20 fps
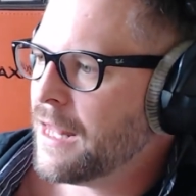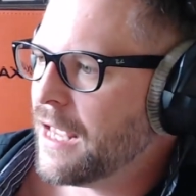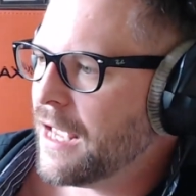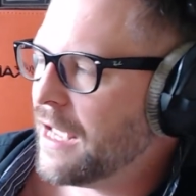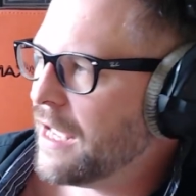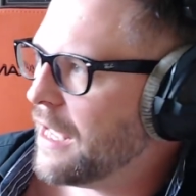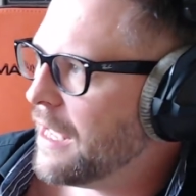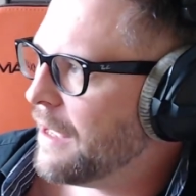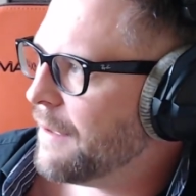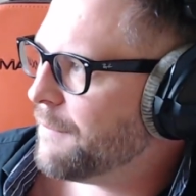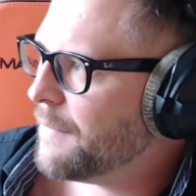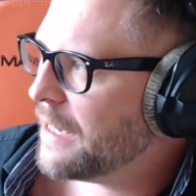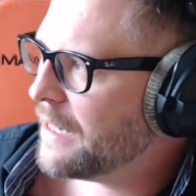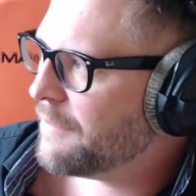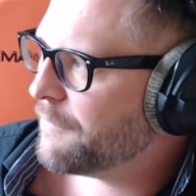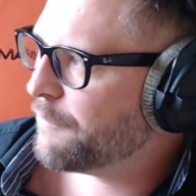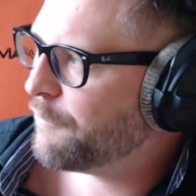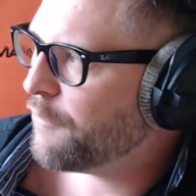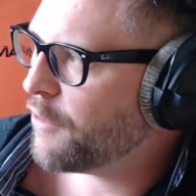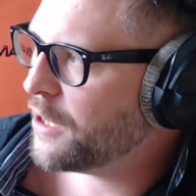
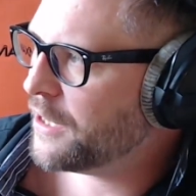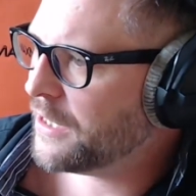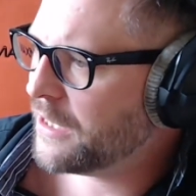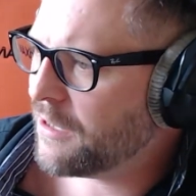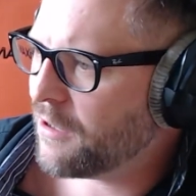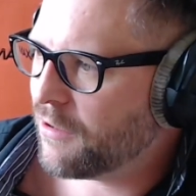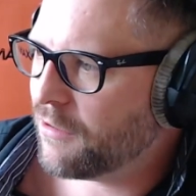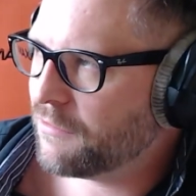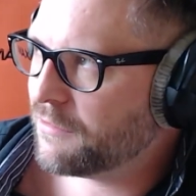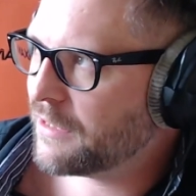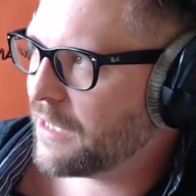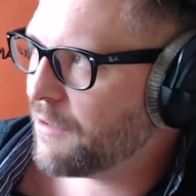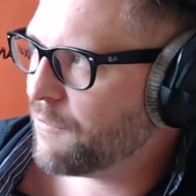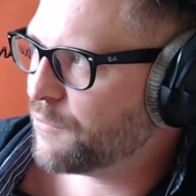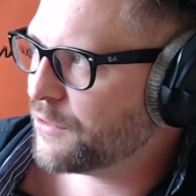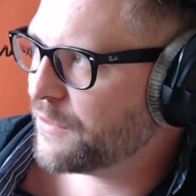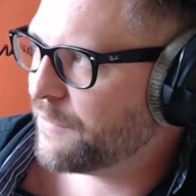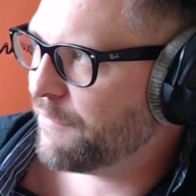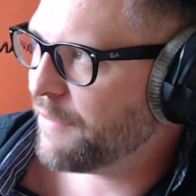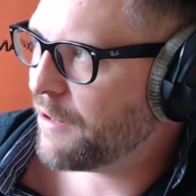And for, there
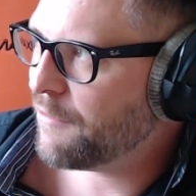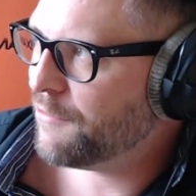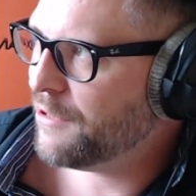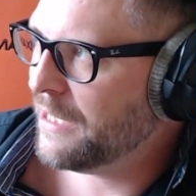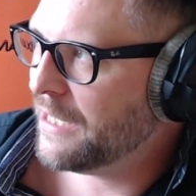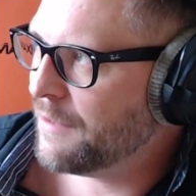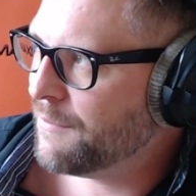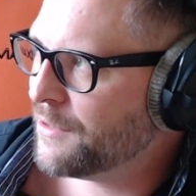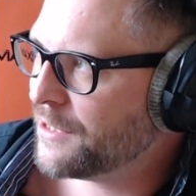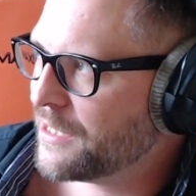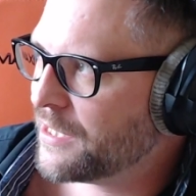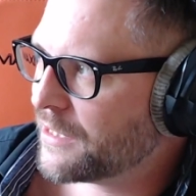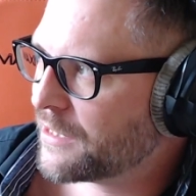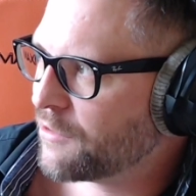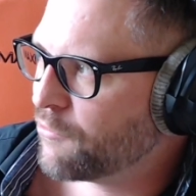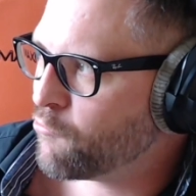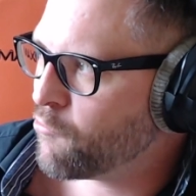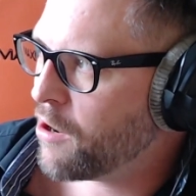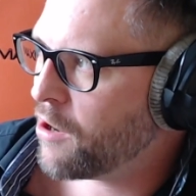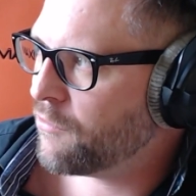was very limited
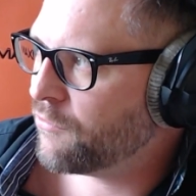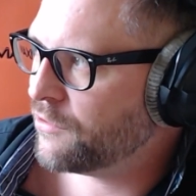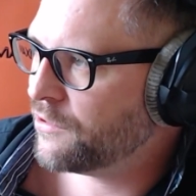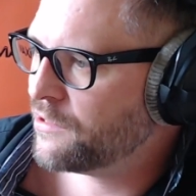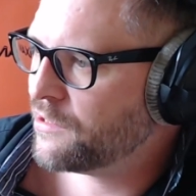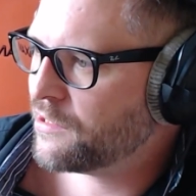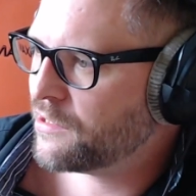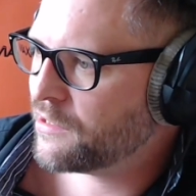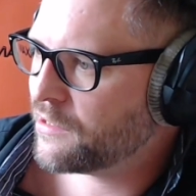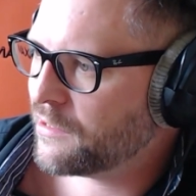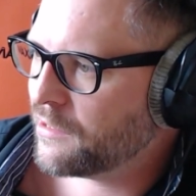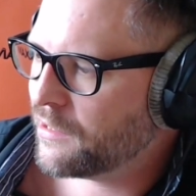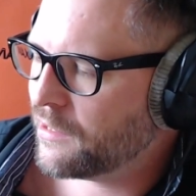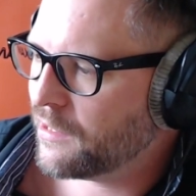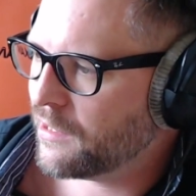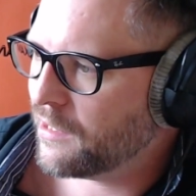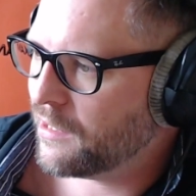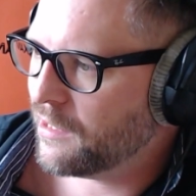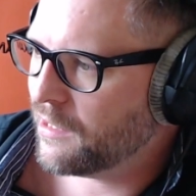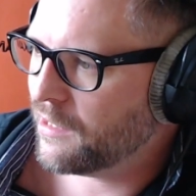ground,
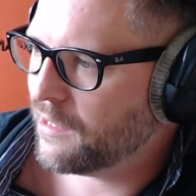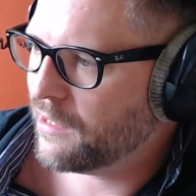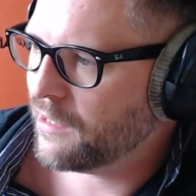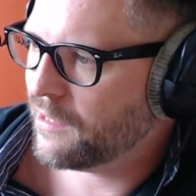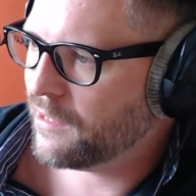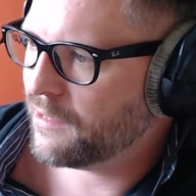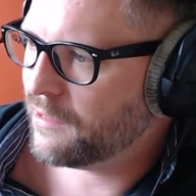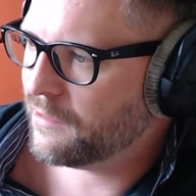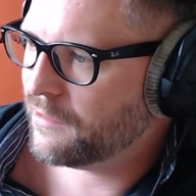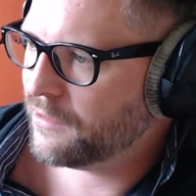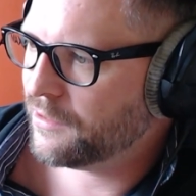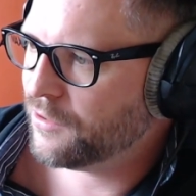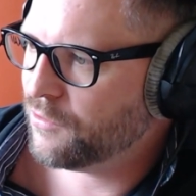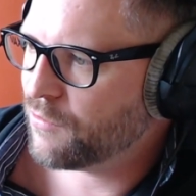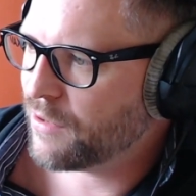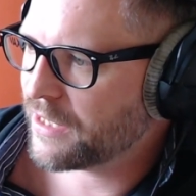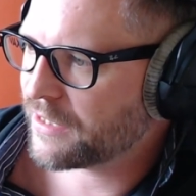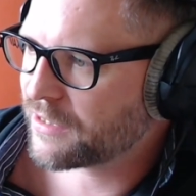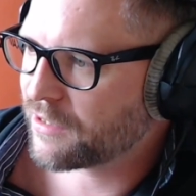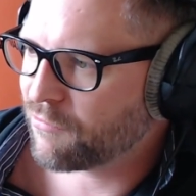
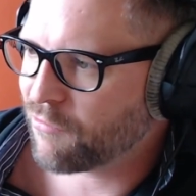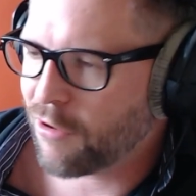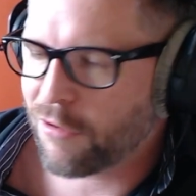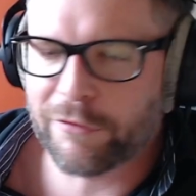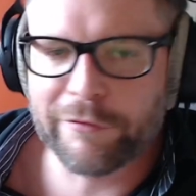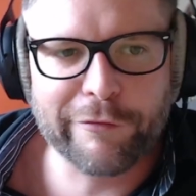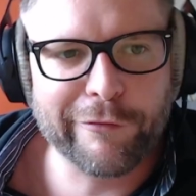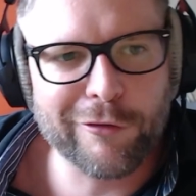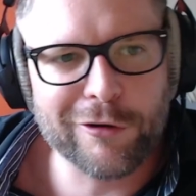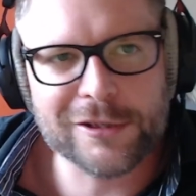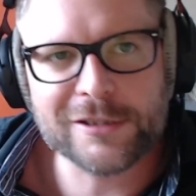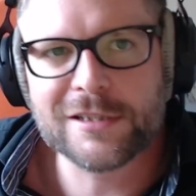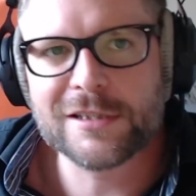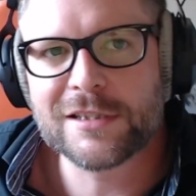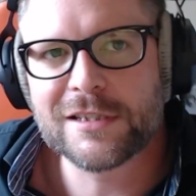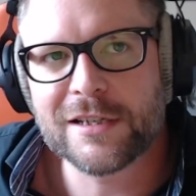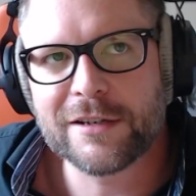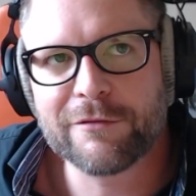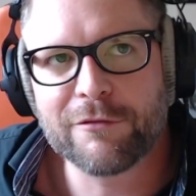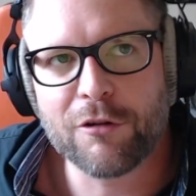US ground
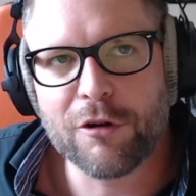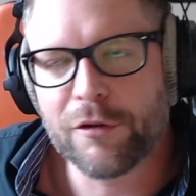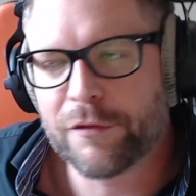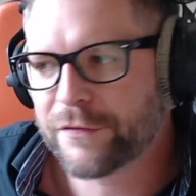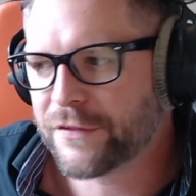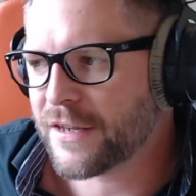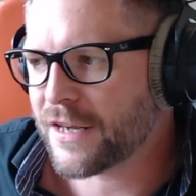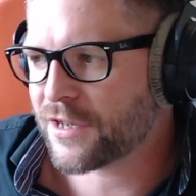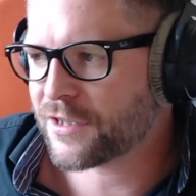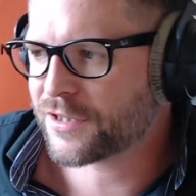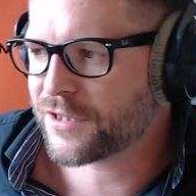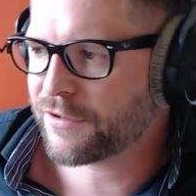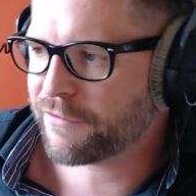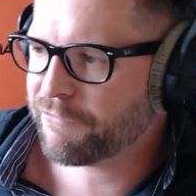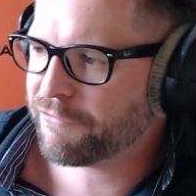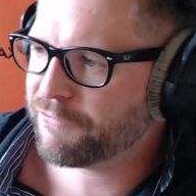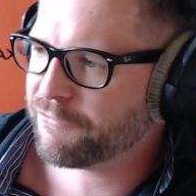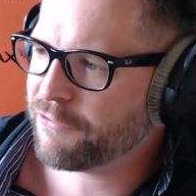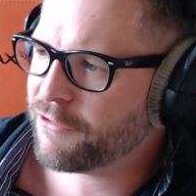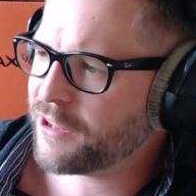forces involved there. So
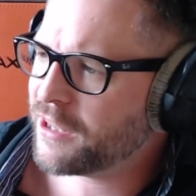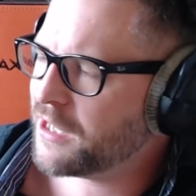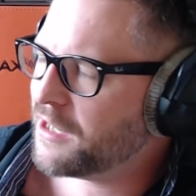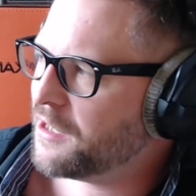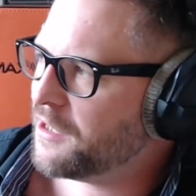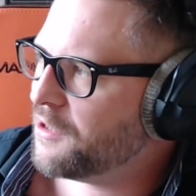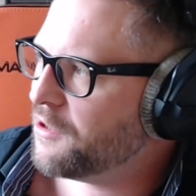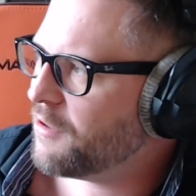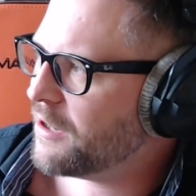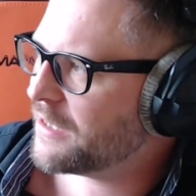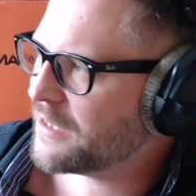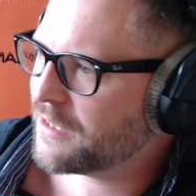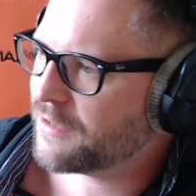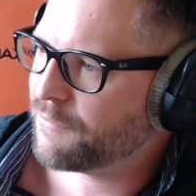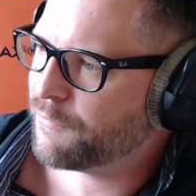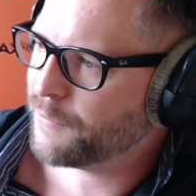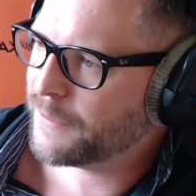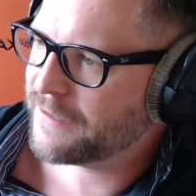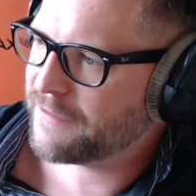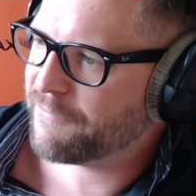for the US, it
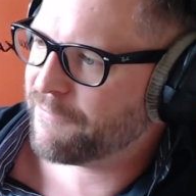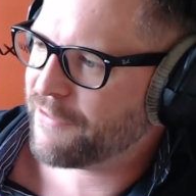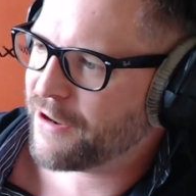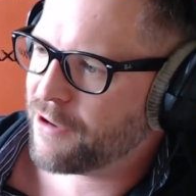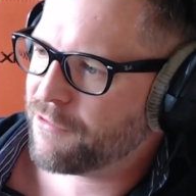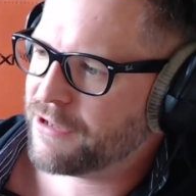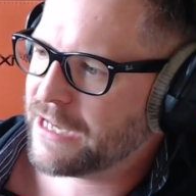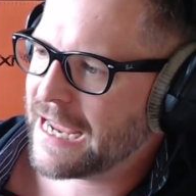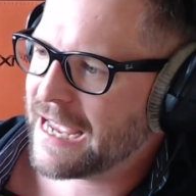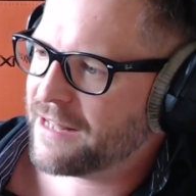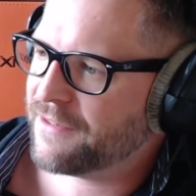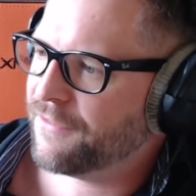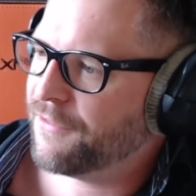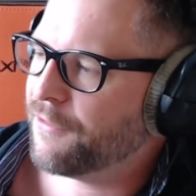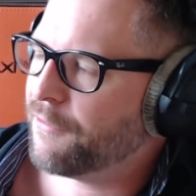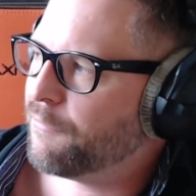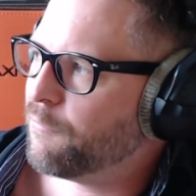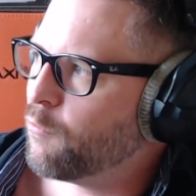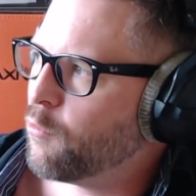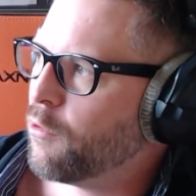was a very
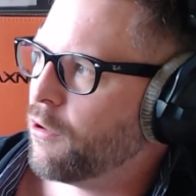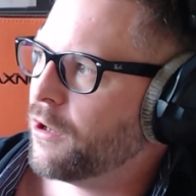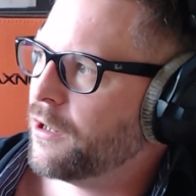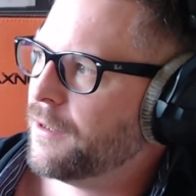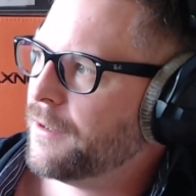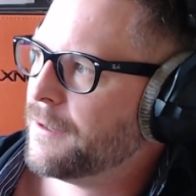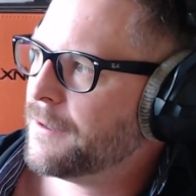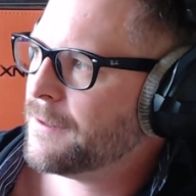hands-off war.